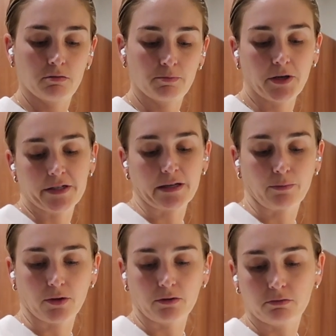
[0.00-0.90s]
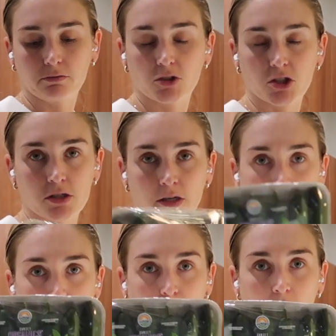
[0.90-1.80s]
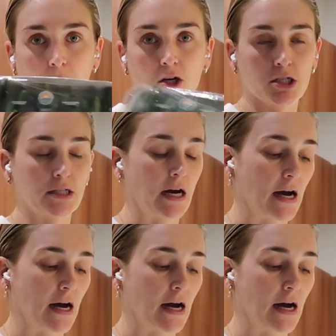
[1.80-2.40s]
pretty simple, just some cucumbers.